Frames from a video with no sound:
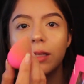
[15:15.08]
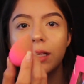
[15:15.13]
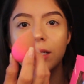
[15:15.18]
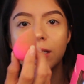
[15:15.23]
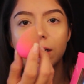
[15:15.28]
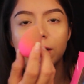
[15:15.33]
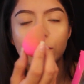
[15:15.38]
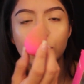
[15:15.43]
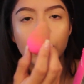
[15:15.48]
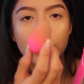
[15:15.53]

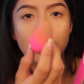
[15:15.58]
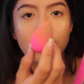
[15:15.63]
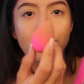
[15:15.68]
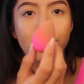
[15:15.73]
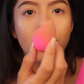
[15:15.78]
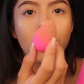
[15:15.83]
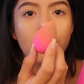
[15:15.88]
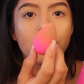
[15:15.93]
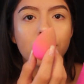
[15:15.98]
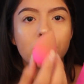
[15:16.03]
these are 20 a
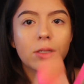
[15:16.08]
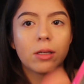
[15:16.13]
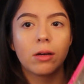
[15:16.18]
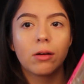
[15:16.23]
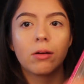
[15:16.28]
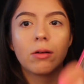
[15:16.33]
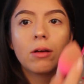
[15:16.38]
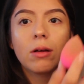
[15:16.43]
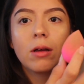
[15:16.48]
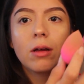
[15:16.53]
pop,
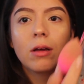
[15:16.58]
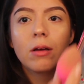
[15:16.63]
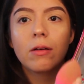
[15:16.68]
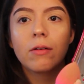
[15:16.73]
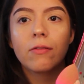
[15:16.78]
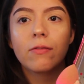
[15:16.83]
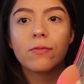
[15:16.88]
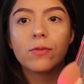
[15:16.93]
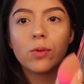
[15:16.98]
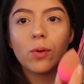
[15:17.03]
so
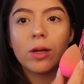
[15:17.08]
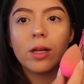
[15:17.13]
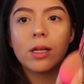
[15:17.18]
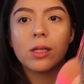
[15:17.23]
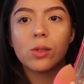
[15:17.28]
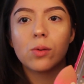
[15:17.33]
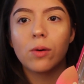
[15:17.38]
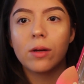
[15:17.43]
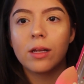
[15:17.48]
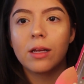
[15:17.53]
20
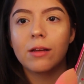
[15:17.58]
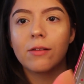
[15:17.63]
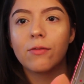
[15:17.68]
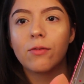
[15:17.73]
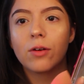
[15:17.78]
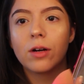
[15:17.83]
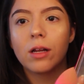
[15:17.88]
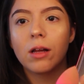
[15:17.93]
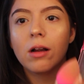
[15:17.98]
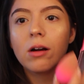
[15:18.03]
and 20,
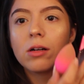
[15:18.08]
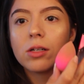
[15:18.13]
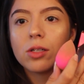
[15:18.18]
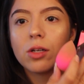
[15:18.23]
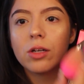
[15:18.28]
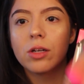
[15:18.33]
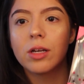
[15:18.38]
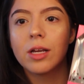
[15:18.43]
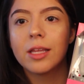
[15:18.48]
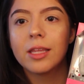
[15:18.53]
$40.
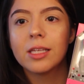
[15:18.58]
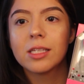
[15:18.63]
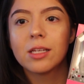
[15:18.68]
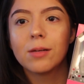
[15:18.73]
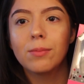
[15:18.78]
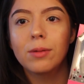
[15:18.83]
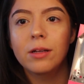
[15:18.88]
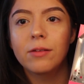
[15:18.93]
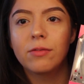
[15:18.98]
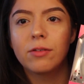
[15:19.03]
So you get this
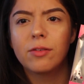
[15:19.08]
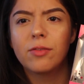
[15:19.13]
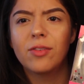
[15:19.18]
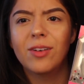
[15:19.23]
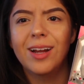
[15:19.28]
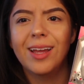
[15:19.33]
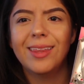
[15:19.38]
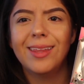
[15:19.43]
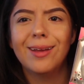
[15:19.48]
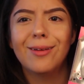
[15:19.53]
completely for
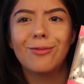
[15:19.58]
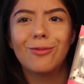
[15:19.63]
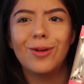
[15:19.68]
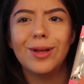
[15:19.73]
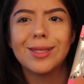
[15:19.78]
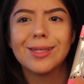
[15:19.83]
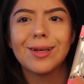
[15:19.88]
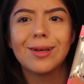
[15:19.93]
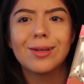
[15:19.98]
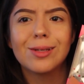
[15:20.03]
free. I think
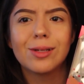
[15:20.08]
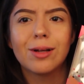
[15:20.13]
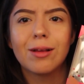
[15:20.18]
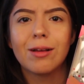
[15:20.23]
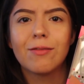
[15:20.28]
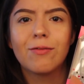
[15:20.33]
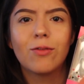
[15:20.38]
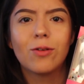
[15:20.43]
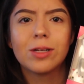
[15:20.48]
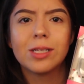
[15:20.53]
retail these are
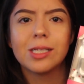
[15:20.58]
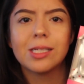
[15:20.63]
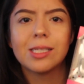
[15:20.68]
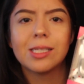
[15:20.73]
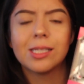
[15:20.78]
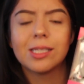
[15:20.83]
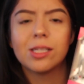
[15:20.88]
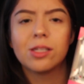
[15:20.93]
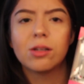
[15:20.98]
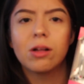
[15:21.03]
like $14,
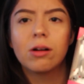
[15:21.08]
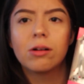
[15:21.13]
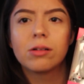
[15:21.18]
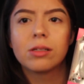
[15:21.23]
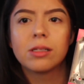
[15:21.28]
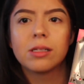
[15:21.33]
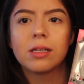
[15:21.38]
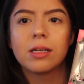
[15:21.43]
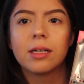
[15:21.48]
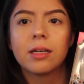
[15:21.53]

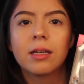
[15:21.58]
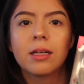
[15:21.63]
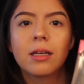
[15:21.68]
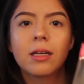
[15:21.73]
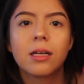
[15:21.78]
$16 the